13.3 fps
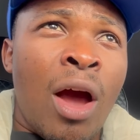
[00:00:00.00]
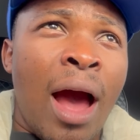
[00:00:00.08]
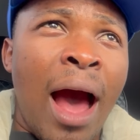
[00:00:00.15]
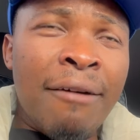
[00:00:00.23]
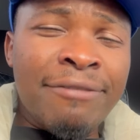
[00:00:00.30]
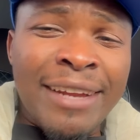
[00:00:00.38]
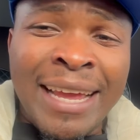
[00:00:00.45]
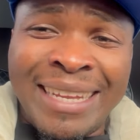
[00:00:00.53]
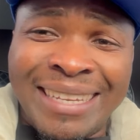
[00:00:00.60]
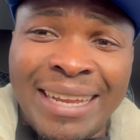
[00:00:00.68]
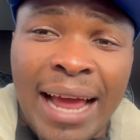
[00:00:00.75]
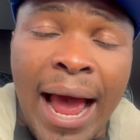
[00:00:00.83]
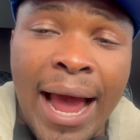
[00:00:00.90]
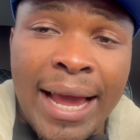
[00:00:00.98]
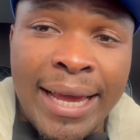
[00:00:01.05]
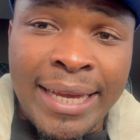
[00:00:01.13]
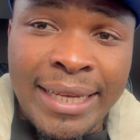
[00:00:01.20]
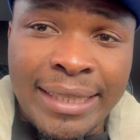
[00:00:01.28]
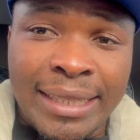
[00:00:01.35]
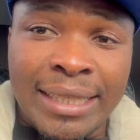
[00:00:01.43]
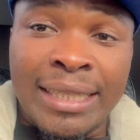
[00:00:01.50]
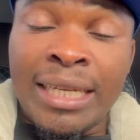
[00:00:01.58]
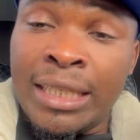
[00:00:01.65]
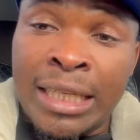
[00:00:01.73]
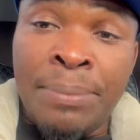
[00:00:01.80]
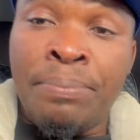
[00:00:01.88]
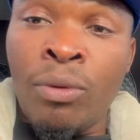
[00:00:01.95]
after I hit the
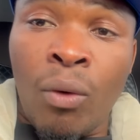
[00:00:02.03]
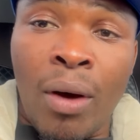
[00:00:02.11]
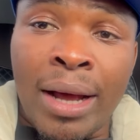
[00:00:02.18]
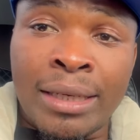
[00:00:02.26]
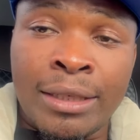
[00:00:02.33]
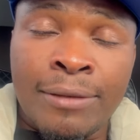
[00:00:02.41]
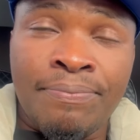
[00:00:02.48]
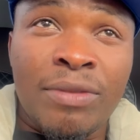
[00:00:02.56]
TP1,